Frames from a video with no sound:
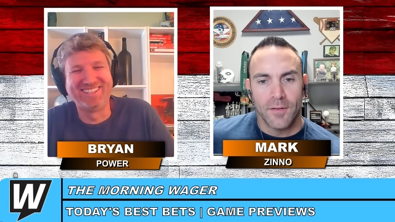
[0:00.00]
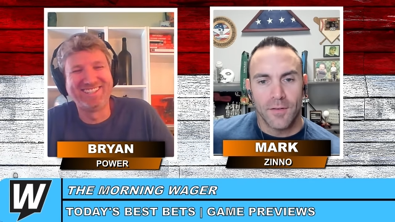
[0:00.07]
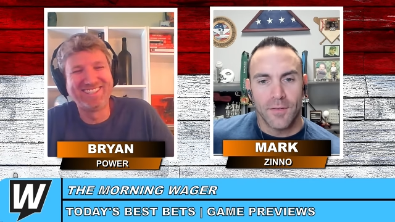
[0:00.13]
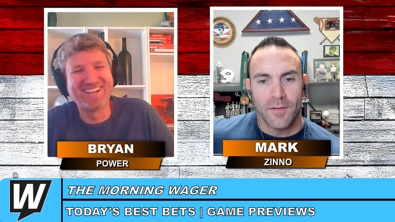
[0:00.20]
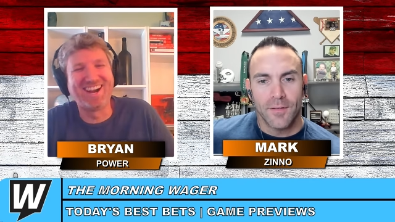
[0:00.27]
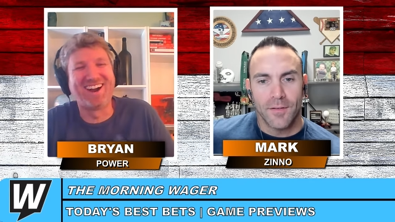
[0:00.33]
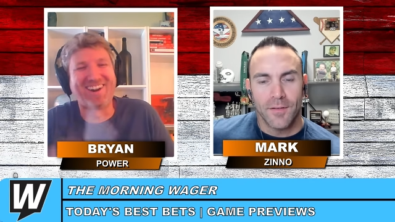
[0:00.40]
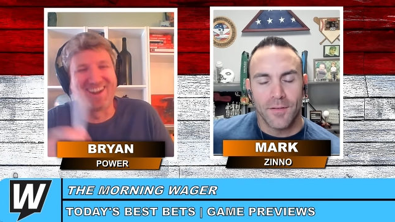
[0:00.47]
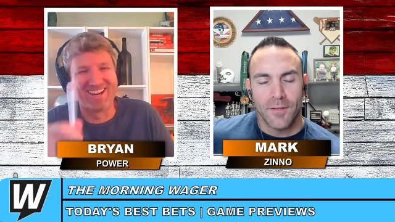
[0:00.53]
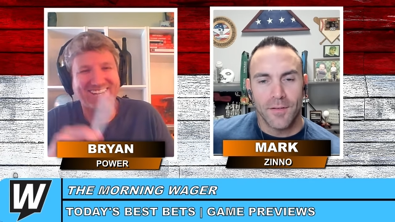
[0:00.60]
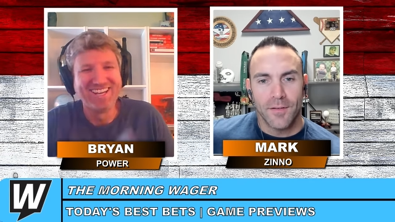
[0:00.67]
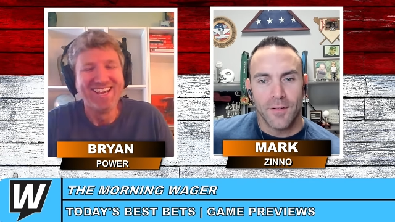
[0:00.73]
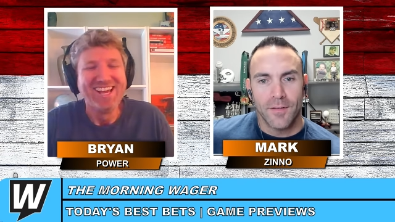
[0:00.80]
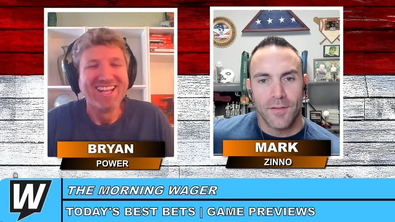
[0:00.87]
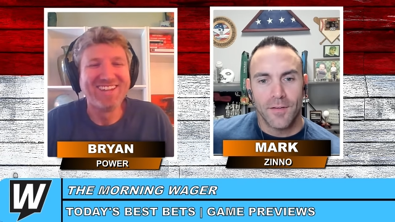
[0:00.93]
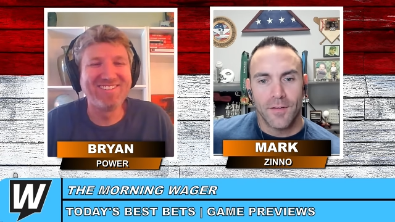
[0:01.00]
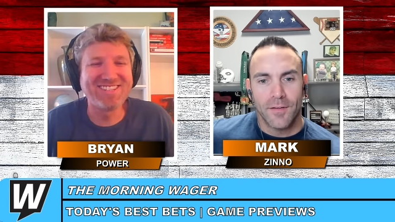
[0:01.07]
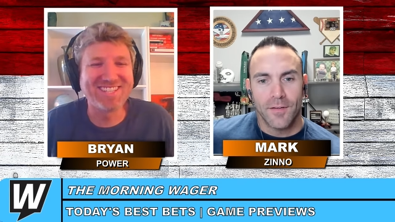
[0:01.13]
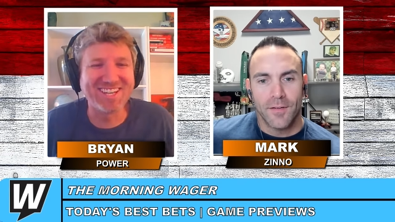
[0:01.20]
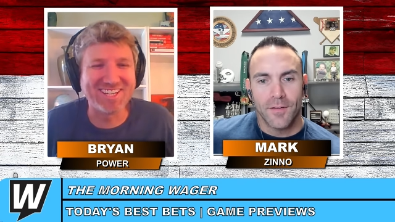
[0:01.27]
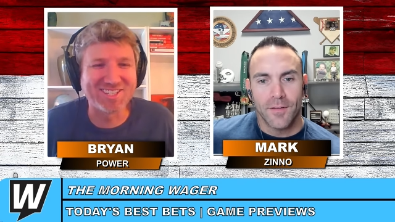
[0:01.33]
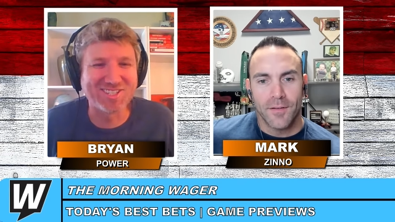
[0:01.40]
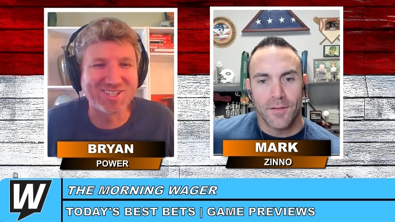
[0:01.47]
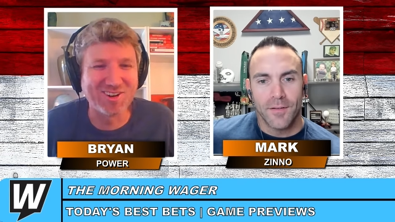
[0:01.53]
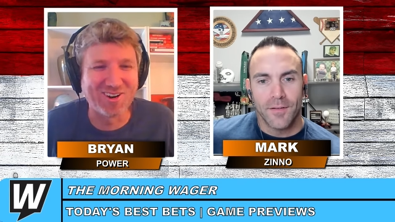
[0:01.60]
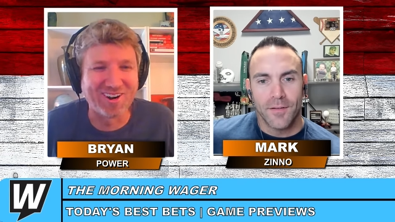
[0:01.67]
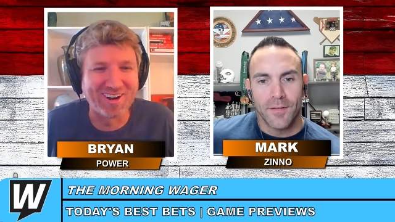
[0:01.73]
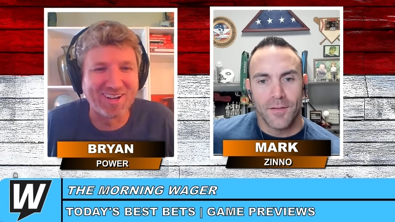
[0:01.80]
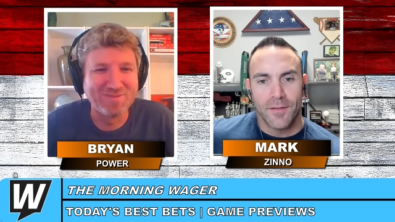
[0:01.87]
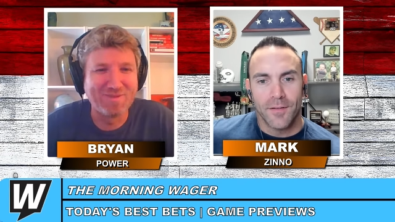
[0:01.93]
Speaker 1: All right. Let me tell you a
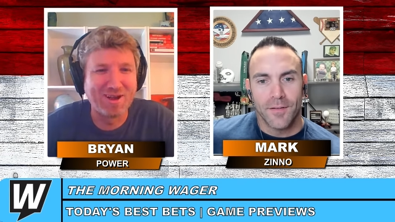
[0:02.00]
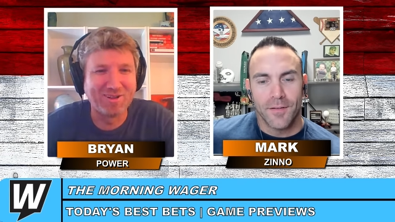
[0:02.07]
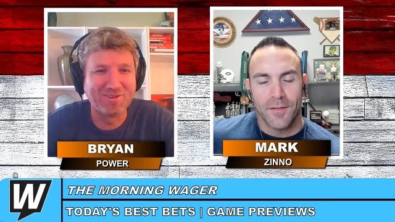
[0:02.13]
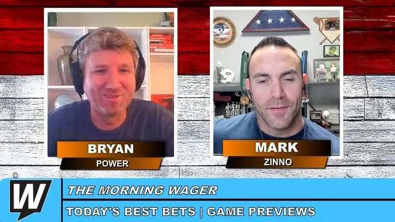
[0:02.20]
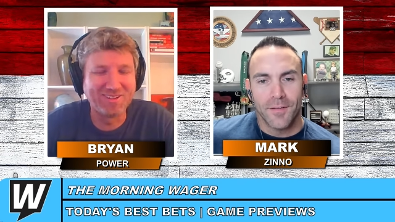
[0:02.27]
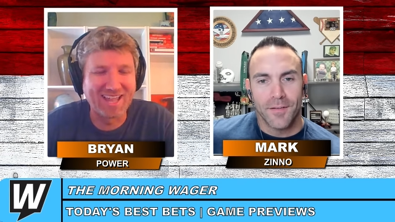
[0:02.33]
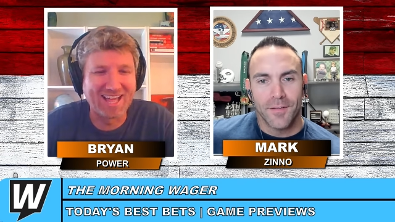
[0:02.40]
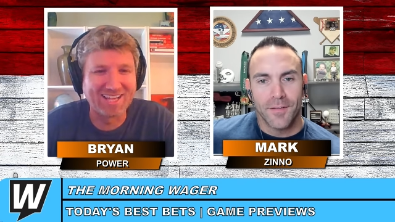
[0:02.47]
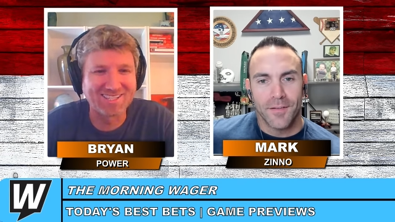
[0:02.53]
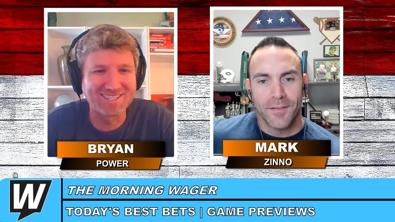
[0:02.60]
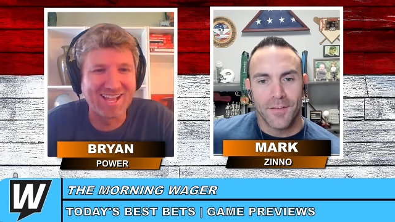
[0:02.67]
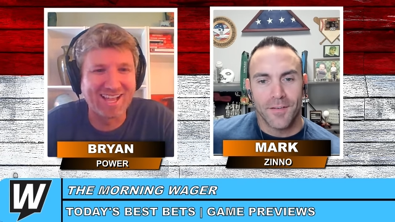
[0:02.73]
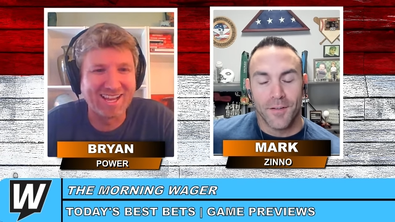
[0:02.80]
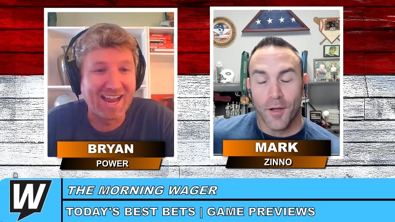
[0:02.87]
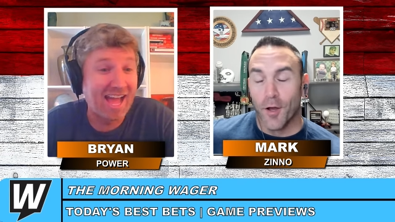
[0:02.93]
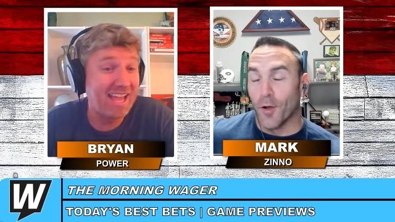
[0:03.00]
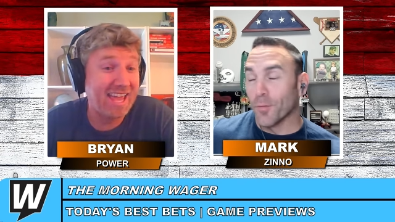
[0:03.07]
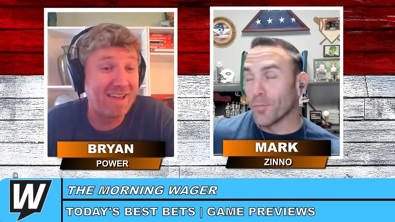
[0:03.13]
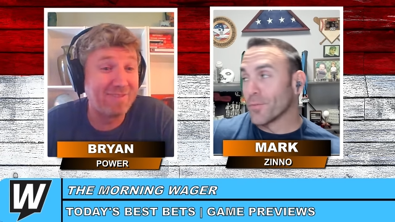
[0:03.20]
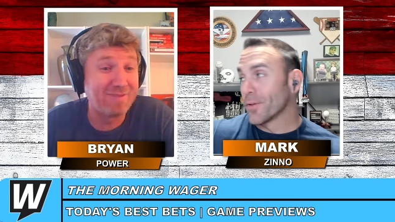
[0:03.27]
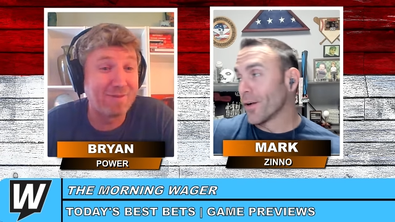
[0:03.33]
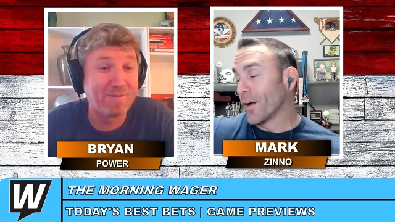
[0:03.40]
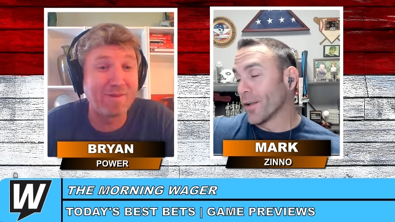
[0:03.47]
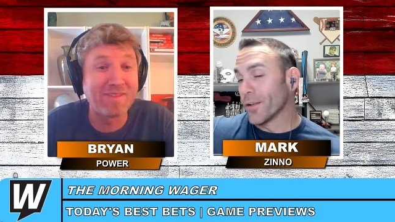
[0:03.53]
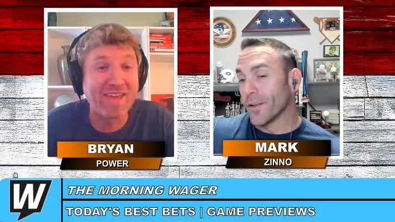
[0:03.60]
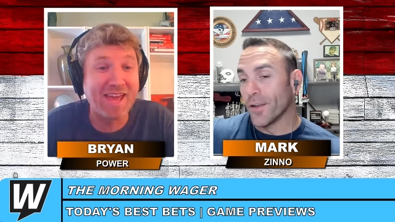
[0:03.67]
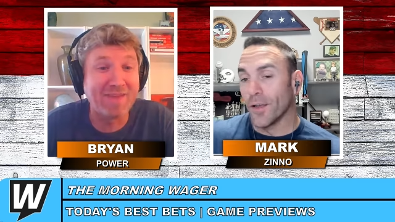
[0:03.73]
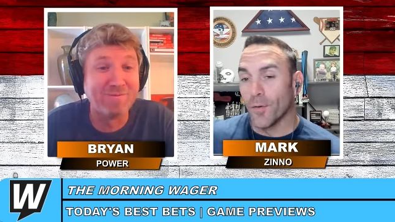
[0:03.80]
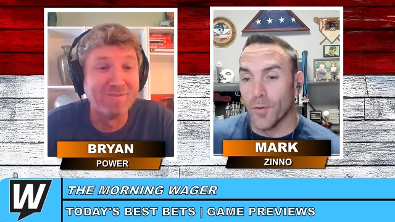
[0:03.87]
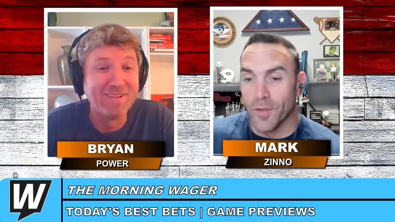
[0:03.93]
story about last night. I gave up on the
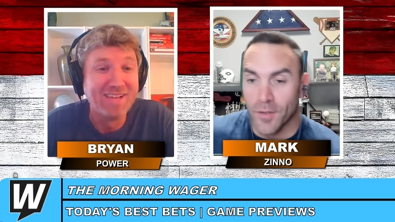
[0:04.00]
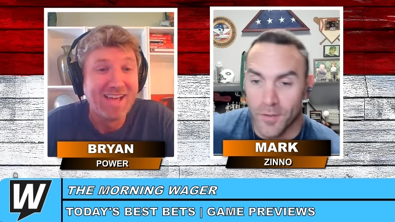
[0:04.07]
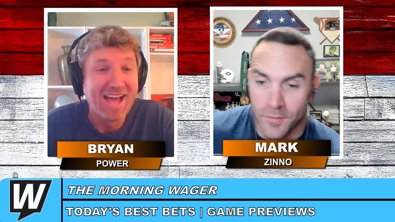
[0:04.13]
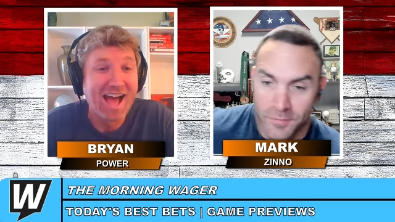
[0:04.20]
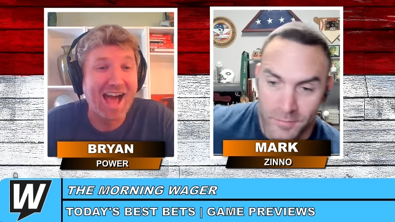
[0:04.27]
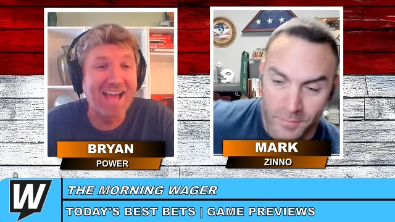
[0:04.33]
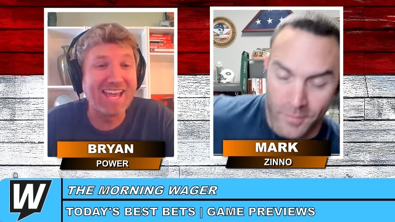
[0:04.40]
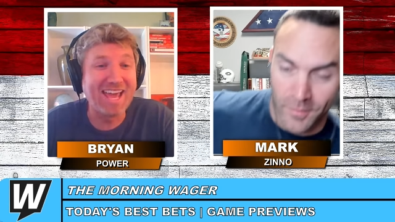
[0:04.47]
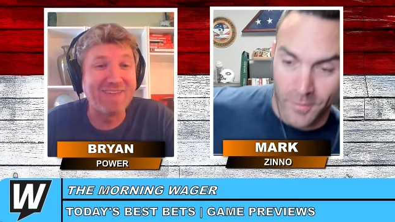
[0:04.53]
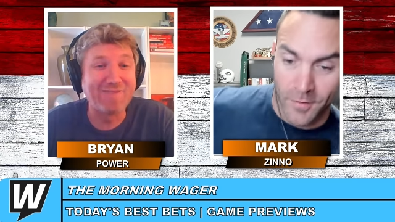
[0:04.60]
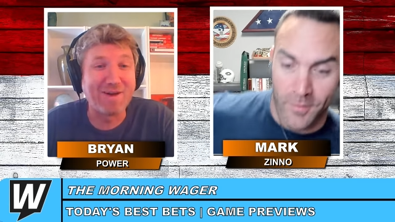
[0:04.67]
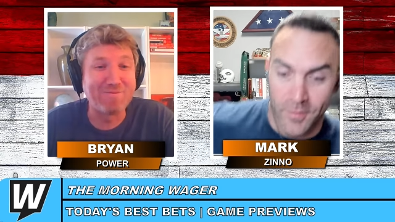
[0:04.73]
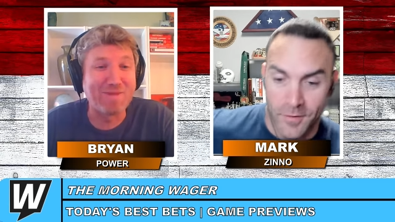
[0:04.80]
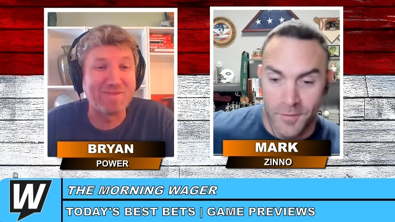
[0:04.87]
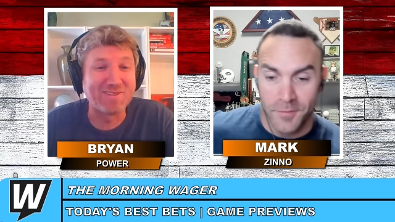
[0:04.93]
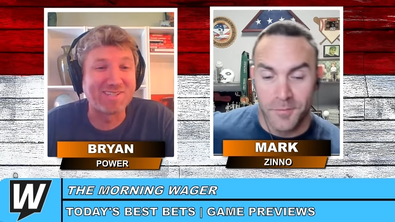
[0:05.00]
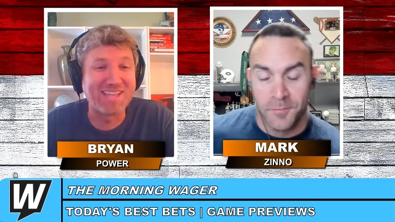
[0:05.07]
game. I gave up on the